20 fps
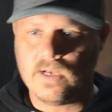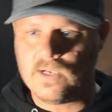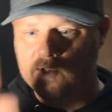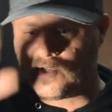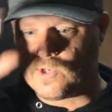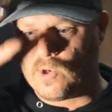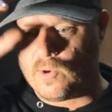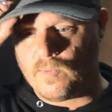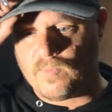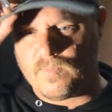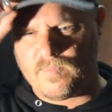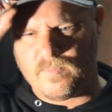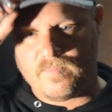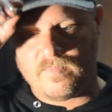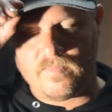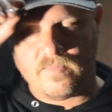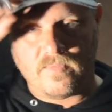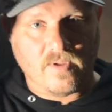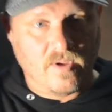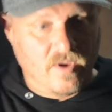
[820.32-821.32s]
So
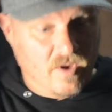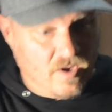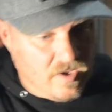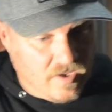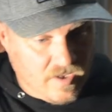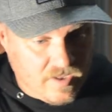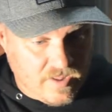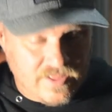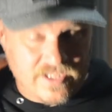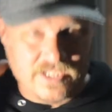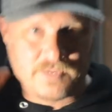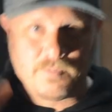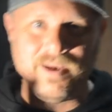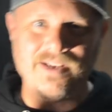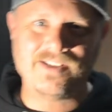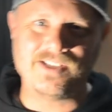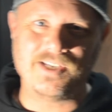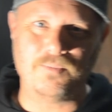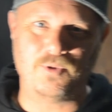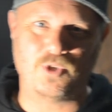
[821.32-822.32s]
this
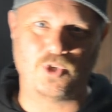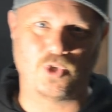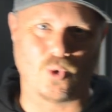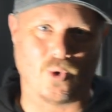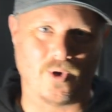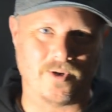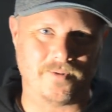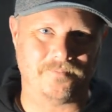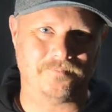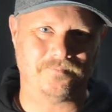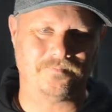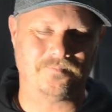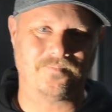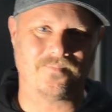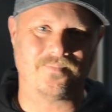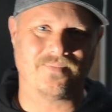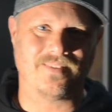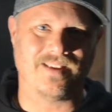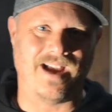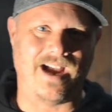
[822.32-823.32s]
may seem short,
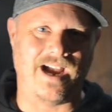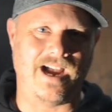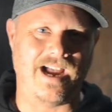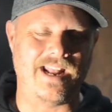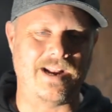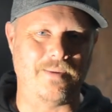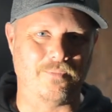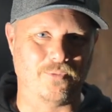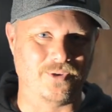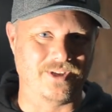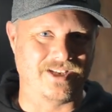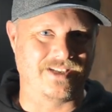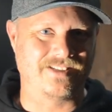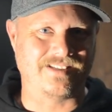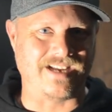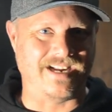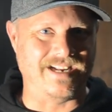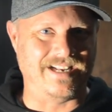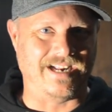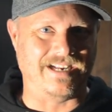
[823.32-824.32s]
uh, and I'm really
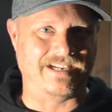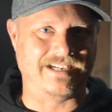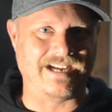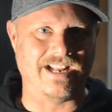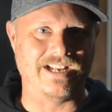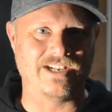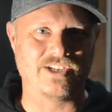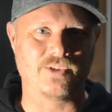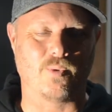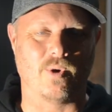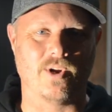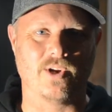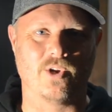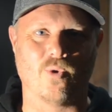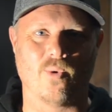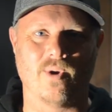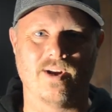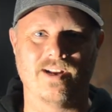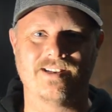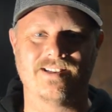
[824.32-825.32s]
excited. I kind of just want to
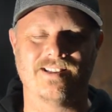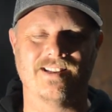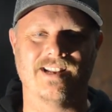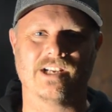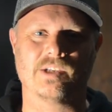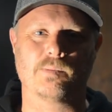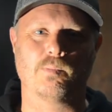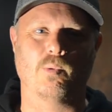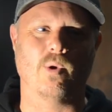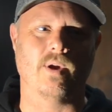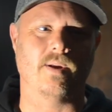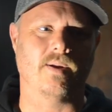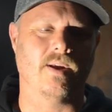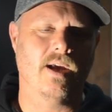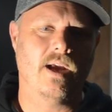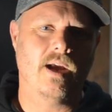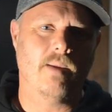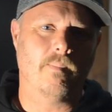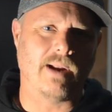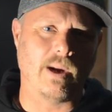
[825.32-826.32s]
go right into the next point,
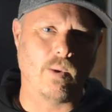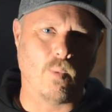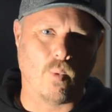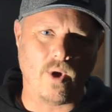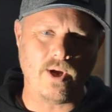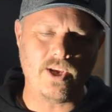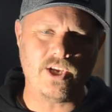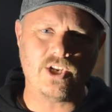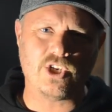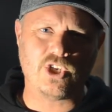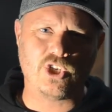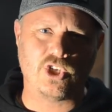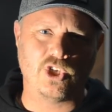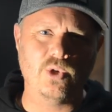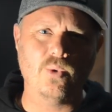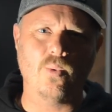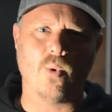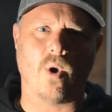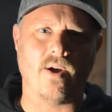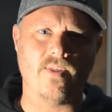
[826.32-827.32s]
but I want you to
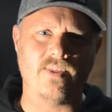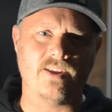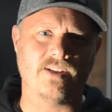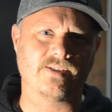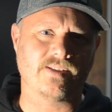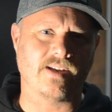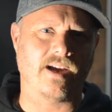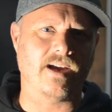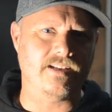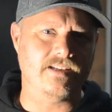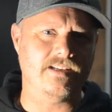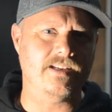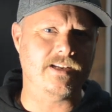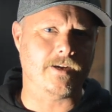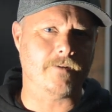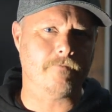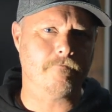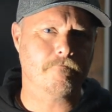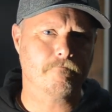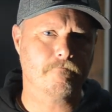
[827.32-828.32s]
chew on this idea